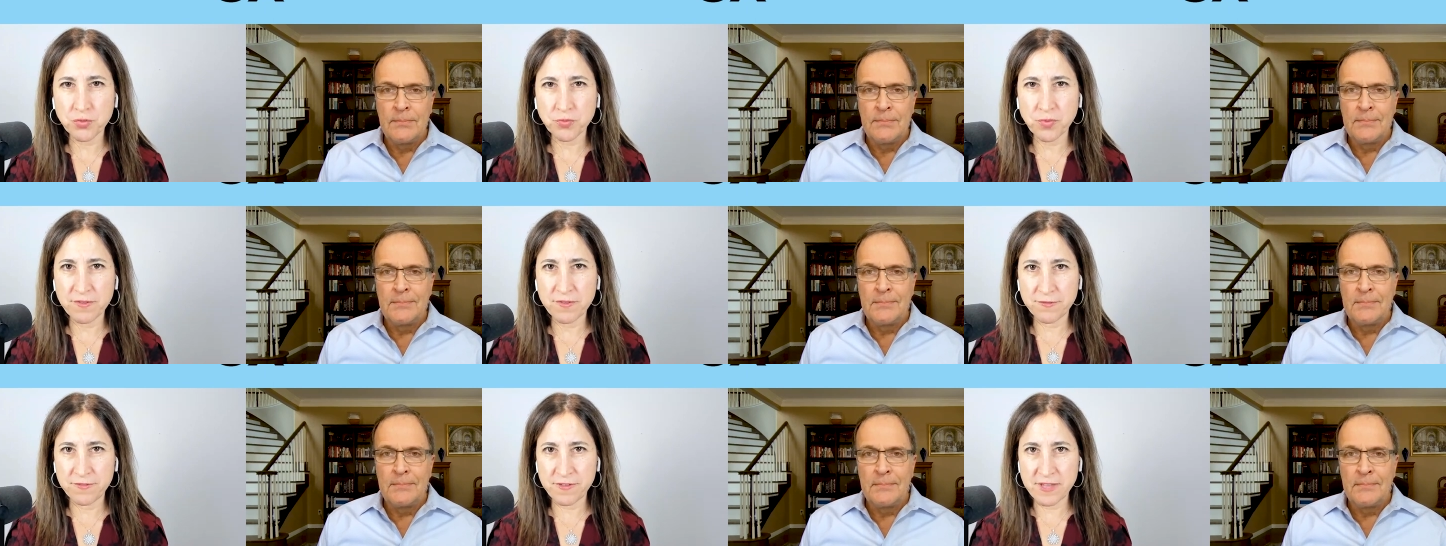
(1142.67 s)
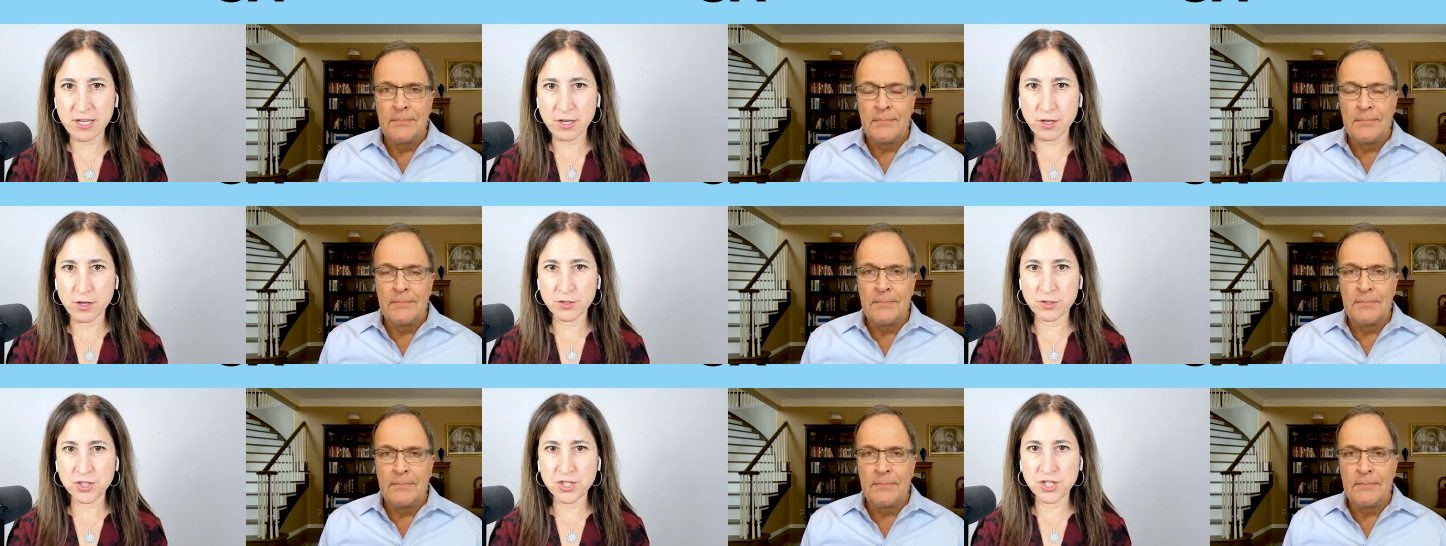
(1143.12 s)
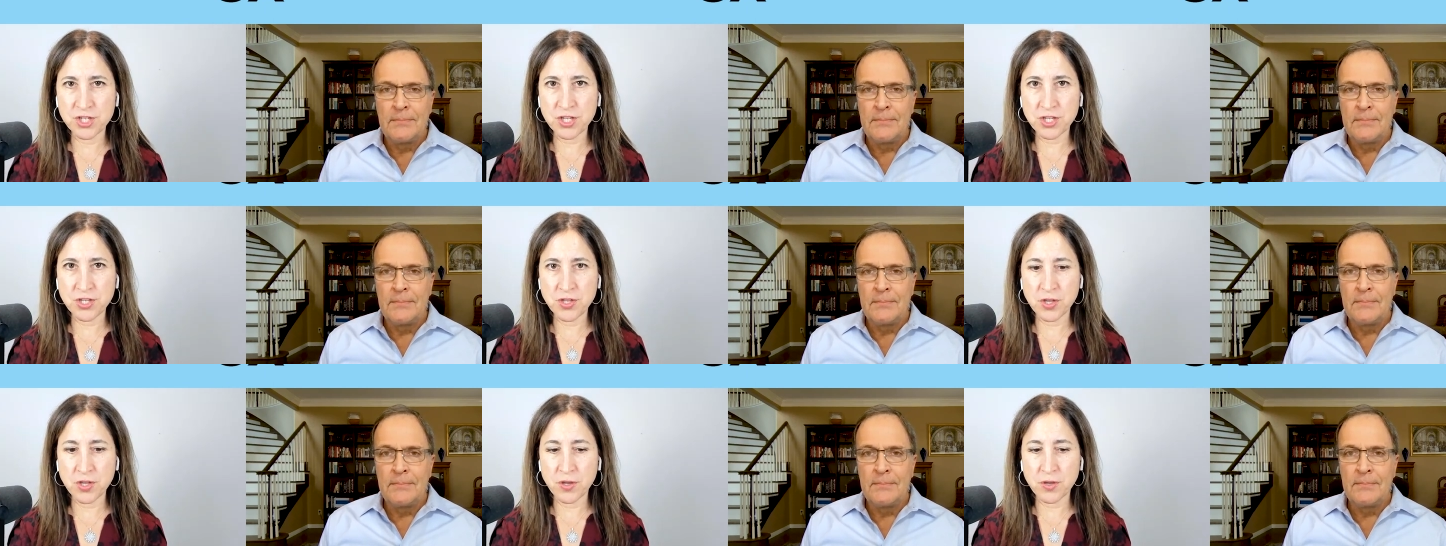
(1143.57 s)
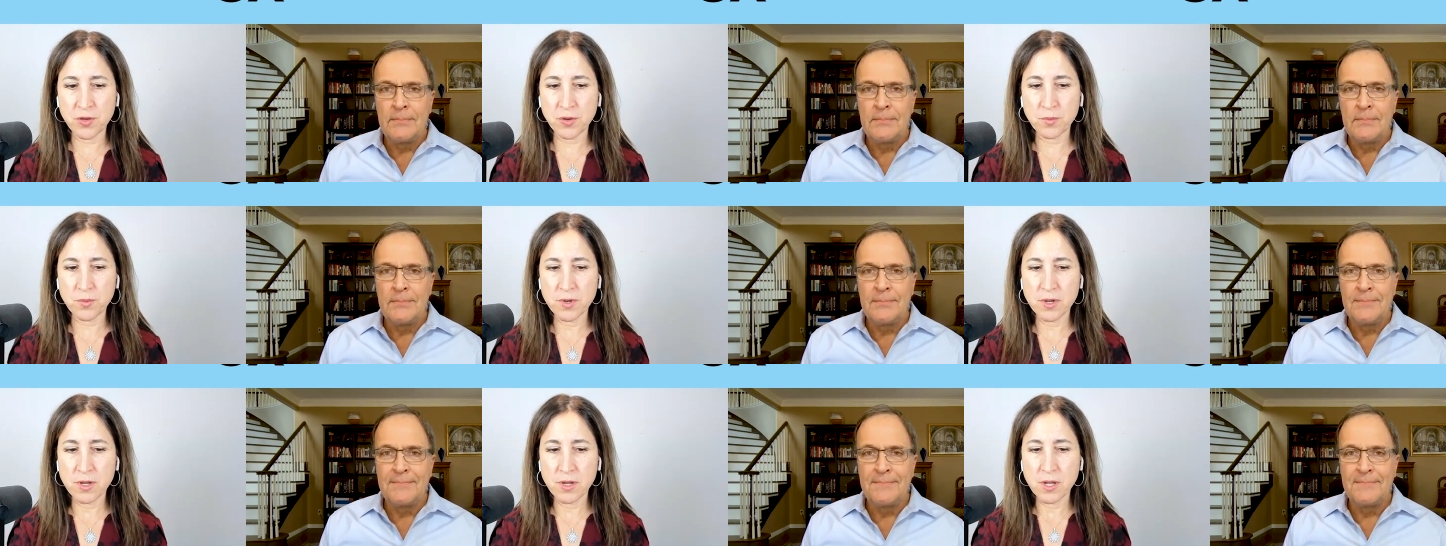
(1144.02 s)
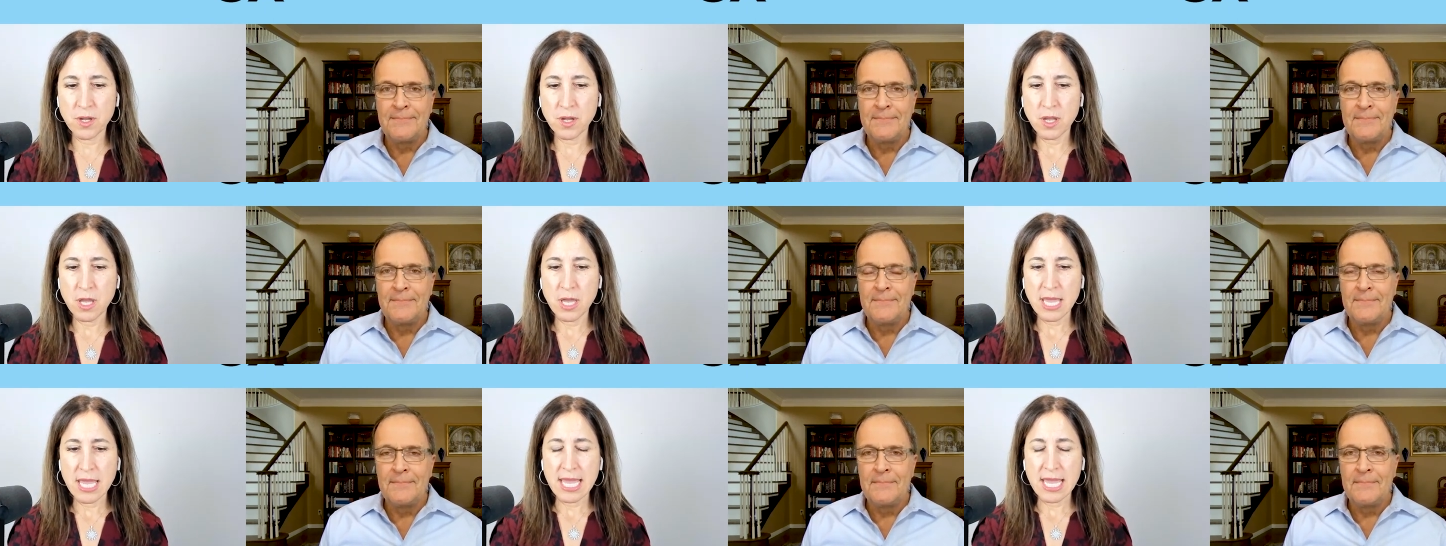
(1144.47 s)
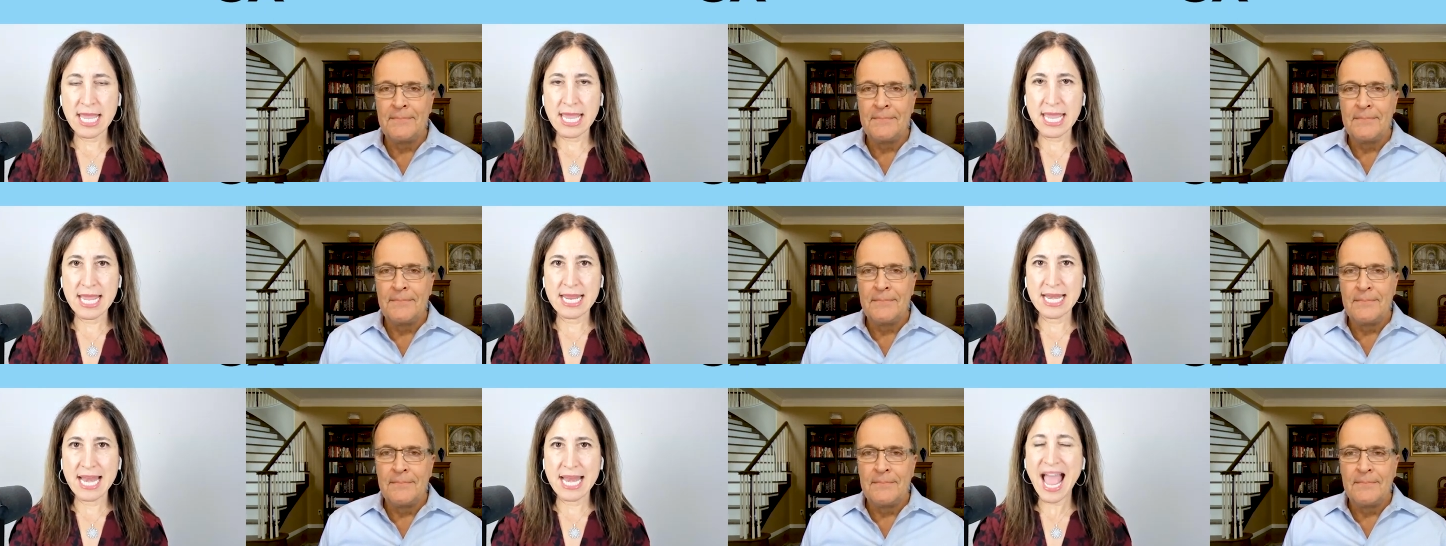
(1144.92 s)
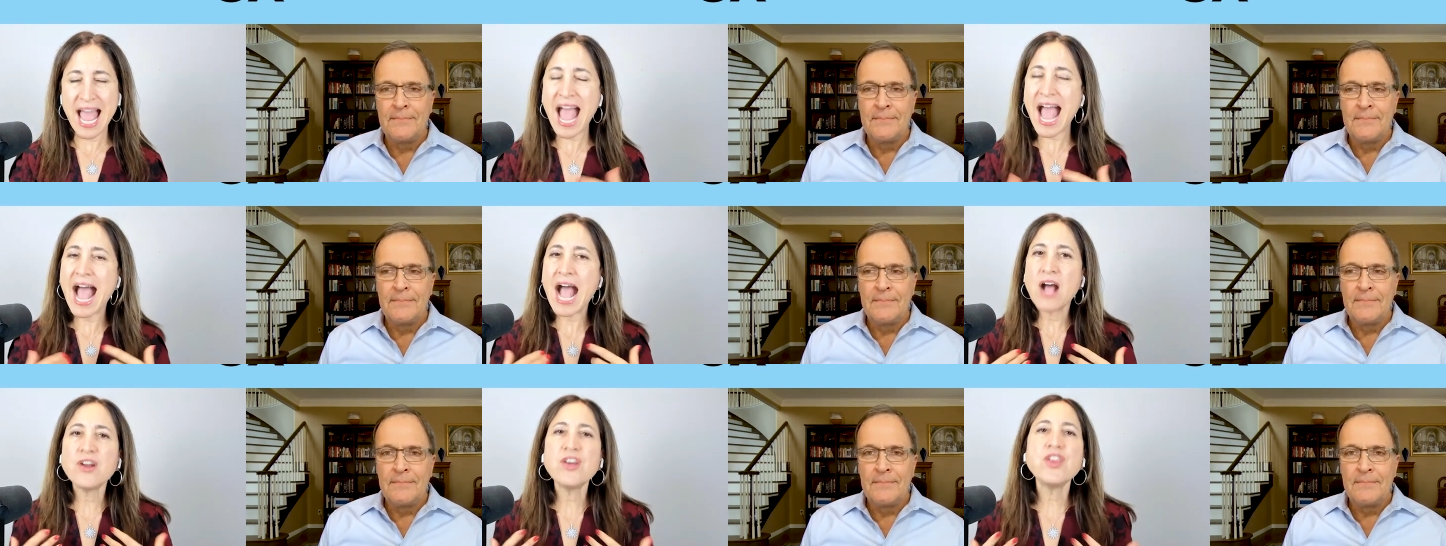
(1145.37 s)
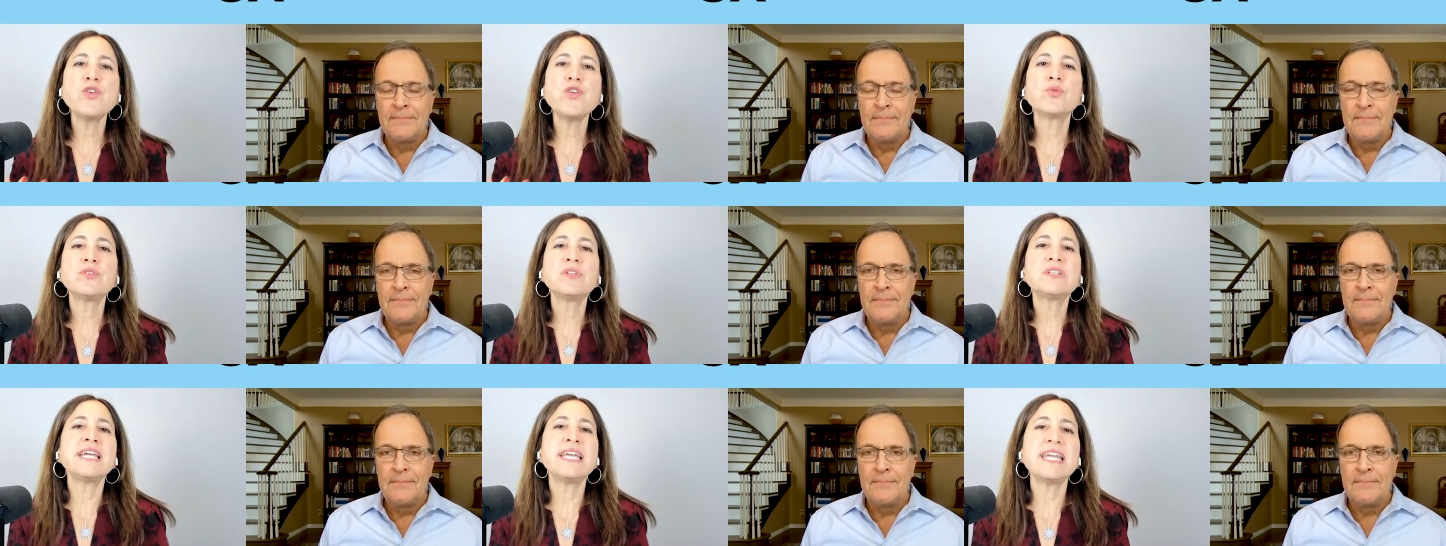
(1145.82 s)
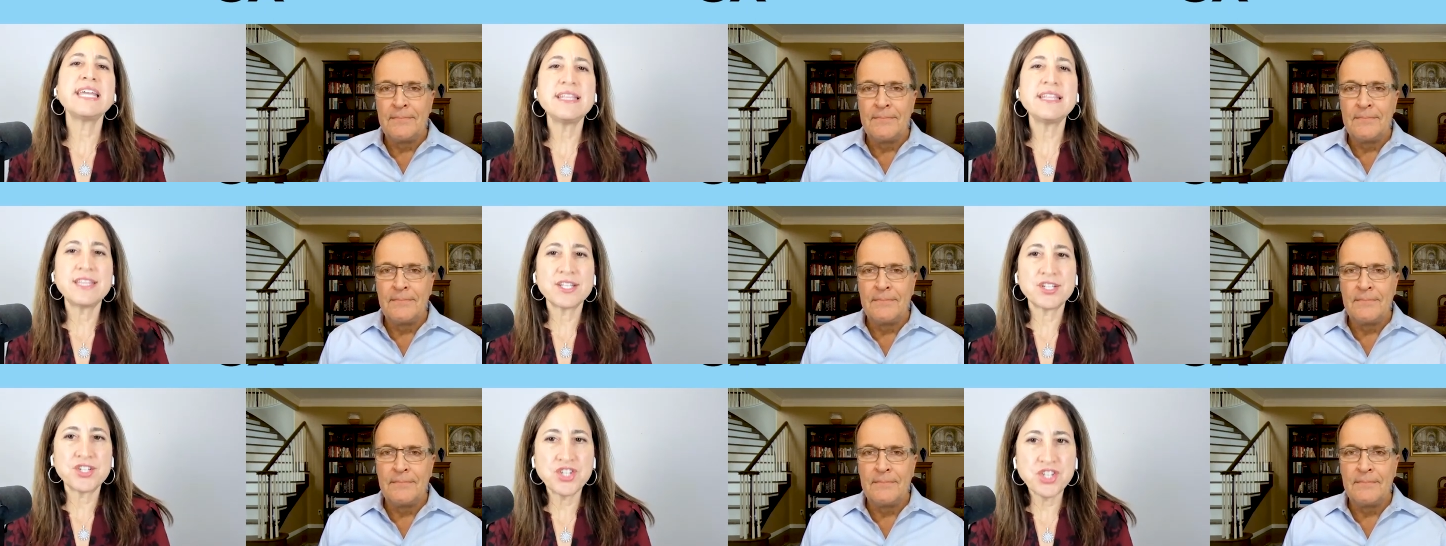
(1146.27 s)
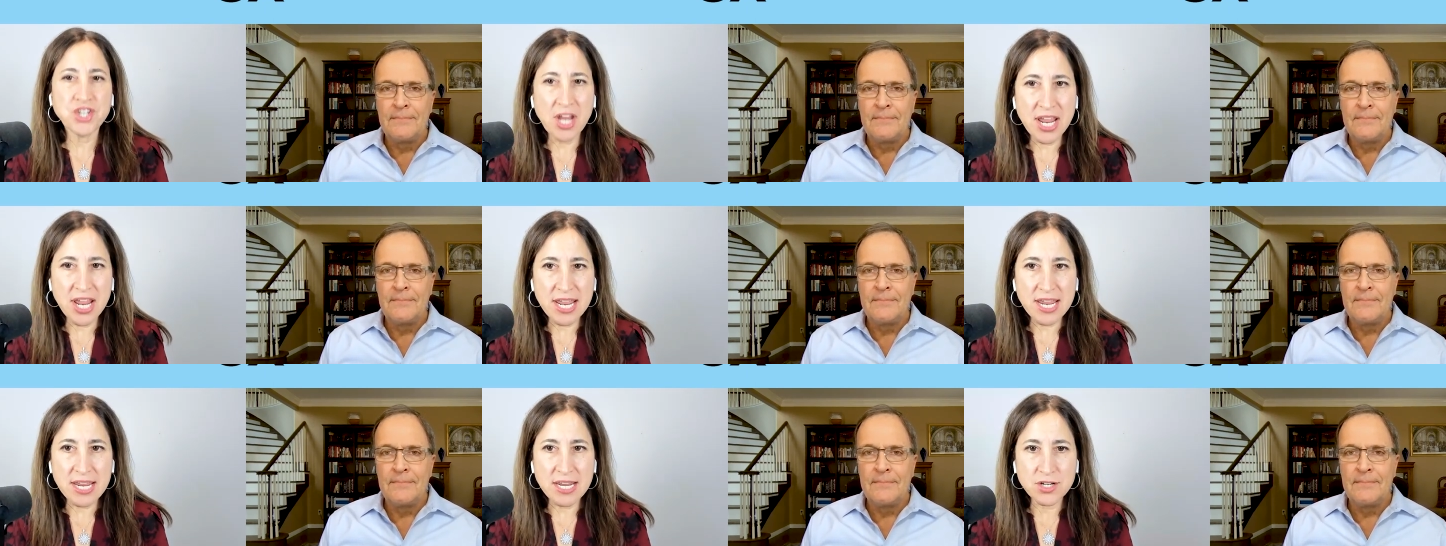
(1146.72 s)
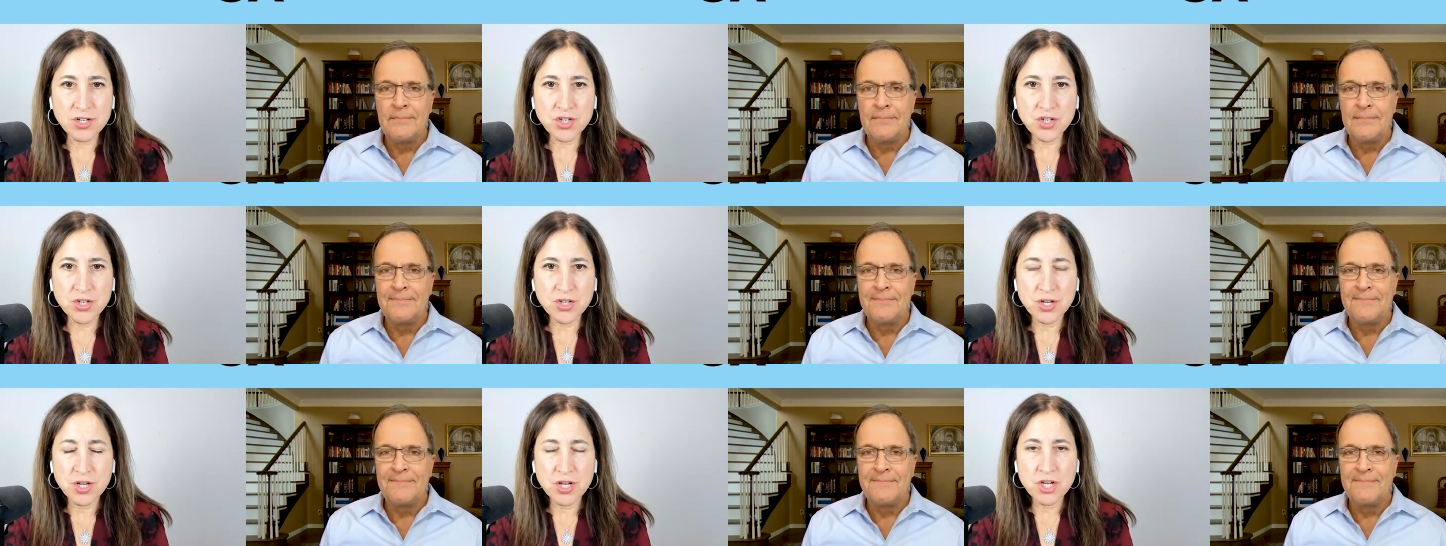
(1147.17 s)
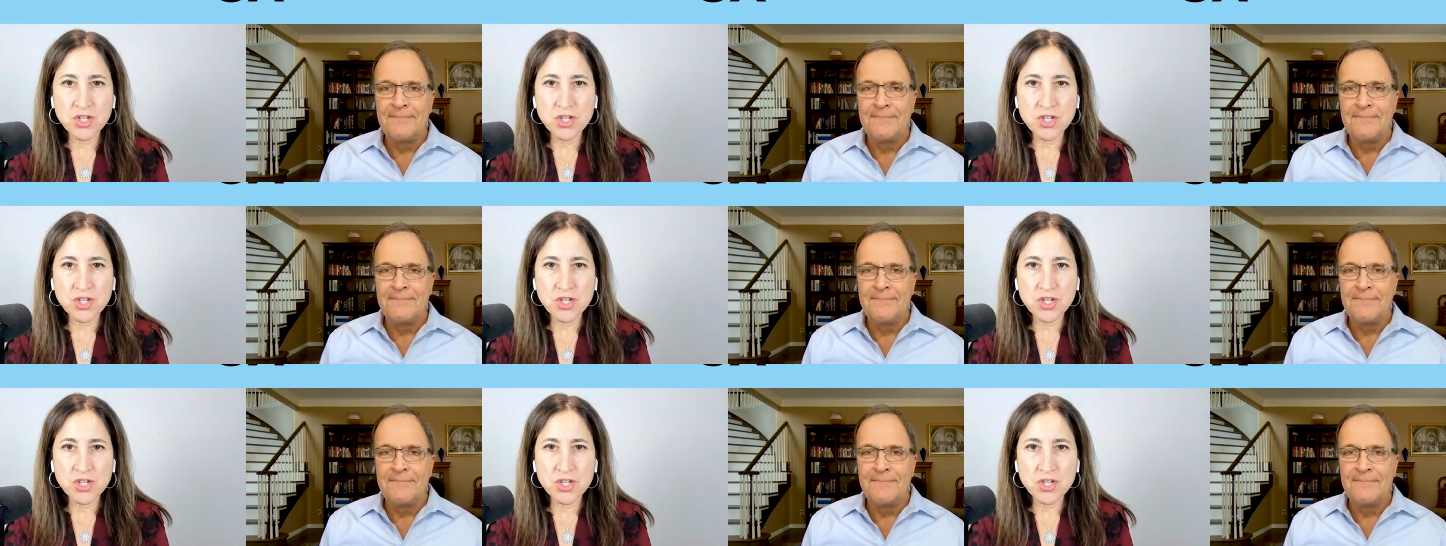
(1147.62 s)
Speaker 1: reveal to you? In how do you lead the change